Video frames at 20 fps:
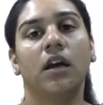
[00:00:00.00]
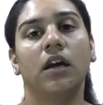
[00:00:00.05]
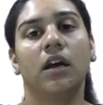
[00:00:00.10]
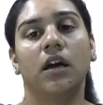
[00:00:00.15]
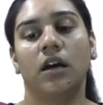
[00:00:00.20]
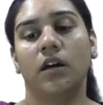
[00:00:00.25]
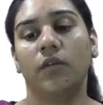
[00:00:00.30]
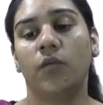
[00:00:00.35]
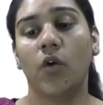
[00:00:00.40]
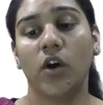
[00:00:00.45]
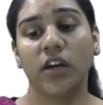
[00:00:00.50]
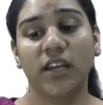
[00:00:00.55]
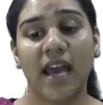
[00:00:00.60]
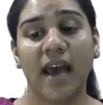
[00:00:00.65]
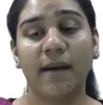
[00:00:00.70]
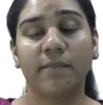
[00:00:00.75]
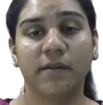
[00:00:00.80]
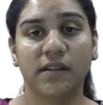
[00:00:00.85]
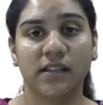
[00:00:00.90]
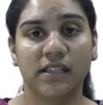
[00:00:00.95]
what
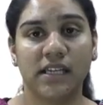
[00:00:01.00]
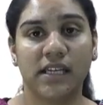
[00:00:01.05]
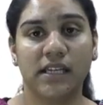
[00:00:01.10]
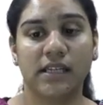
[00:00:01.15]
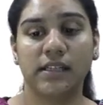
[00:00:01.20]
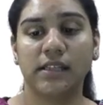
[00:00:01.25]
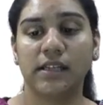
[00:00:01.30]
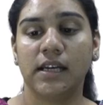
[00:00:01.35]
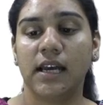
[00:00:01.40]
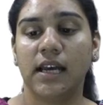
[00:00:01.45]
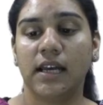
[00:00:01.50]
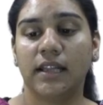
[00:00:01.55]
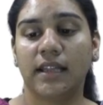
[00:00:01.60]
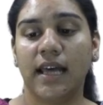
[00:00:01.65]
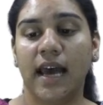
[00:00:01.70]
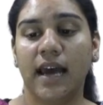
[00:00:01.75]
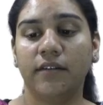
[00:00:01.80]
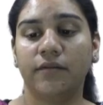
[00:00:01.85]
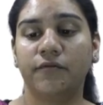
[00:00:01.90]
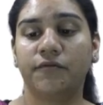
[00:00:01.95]
happens is
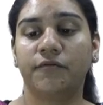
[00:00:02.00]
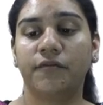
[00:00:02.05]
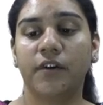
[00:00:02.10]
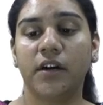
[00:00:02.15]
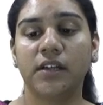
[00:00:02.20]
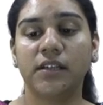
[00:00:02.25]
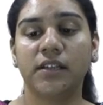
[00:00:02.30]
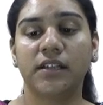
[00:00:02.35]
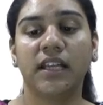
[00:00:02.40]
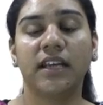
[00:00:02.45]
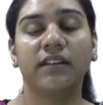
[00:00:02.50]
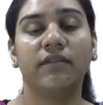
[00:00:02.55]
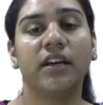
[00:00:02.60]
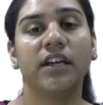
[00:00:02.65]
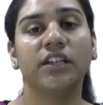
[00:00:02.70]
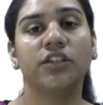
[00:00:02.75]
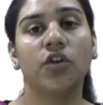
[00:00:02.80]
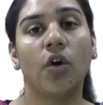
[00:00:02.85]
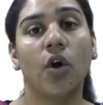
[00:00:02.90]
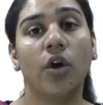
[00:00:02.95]
that first
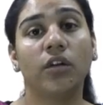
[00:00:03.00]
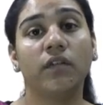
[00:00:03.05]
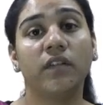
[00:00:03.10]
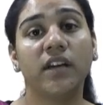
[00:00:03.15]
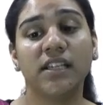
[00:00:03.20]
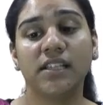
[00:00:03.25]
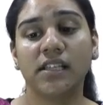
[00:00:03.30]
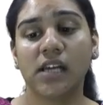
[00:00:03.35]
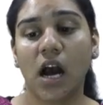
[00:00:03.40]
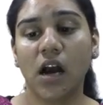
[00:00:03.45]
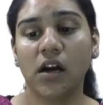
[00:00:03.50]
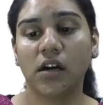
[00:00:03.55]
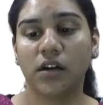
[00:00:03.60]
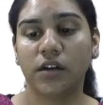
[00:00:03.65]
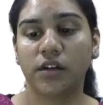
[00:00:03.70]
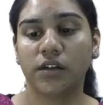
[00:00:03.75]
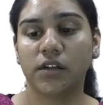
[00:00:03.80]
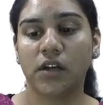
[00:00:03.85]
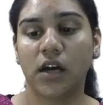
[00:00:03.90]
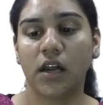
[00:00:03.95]
cleavage always
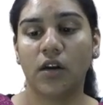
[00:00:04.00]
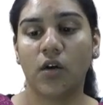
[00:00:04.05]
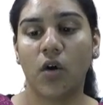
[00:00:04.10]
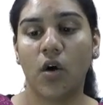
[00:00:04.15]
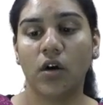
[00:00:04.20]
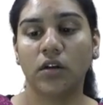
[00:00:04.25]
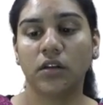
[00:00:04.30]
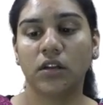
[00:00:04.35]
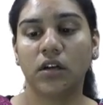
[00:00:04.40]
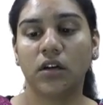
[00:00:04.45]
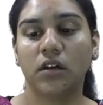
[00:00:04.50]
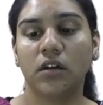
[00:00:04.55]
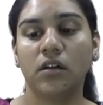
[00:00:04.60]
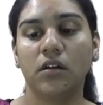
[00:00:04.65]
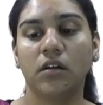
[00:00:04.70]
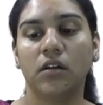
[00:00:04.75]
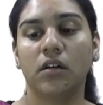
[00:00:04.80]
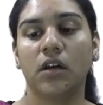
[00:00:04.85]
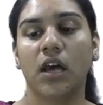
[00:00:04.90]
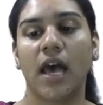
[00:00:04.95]
occurs along the
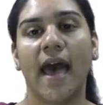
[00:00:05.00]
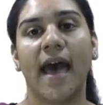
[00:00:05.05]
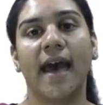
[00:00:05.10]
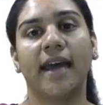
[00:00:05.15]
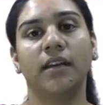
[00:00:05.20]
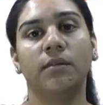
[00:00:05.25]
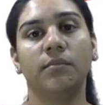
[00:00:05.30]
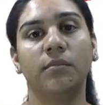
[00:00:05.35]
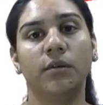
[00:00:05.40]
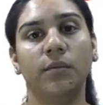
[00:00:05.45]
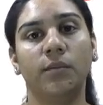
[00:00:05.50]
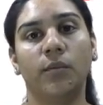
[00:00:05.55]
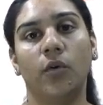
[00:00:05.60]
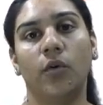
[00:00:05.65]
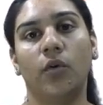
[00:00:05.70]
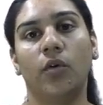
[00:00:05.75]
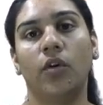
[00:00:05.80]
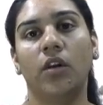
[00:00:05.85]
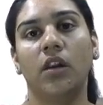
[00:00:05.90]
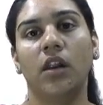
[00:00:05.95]
animal
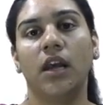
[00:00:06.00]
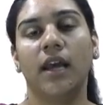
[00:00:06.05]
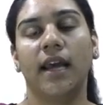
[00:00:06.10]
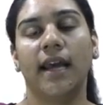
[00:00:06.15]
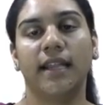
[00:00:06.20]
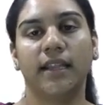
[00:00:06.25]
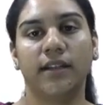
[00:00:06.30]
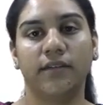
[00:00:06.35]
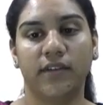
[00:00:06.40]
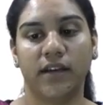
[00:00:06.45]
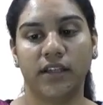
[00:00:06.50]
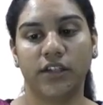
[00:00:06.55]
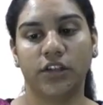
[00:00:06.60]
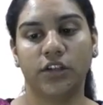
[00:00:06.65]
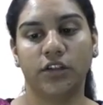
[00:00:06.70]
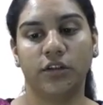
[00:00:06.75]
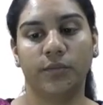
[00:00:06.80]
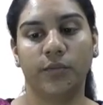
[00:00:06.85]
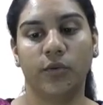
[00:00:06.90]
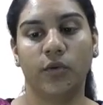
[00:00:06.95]
pole and the
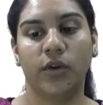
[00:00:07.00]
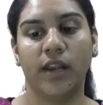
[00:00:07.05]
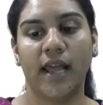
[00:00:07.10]
vegetal pole